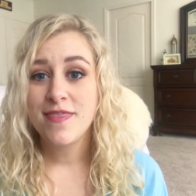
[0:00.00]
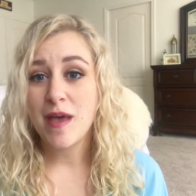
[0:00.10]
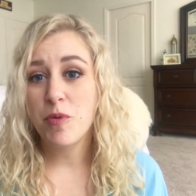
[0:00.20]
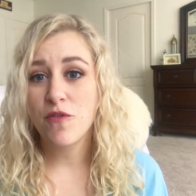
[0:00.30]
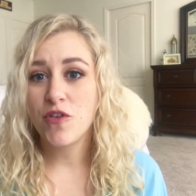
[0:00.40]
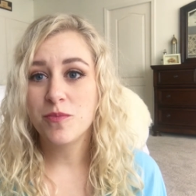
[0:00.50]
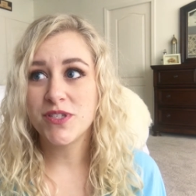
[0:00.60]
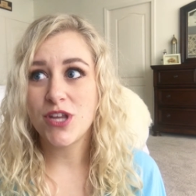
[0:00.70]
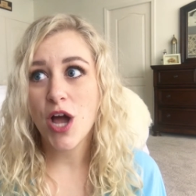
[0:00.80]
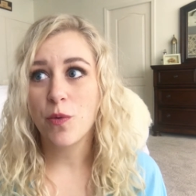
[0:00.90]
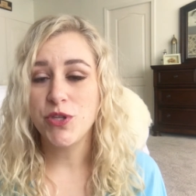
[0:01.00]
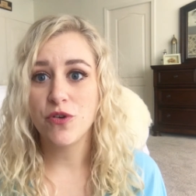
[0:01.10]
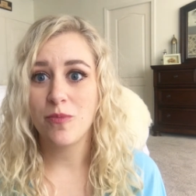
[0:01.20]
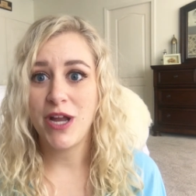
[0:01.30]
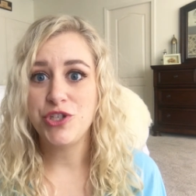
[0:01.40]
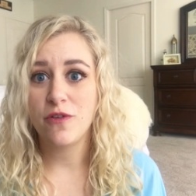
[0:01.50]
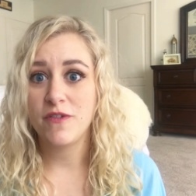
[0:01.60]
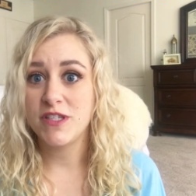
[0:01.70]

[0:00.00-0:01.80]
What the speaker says: that perfume is not going to remind you of a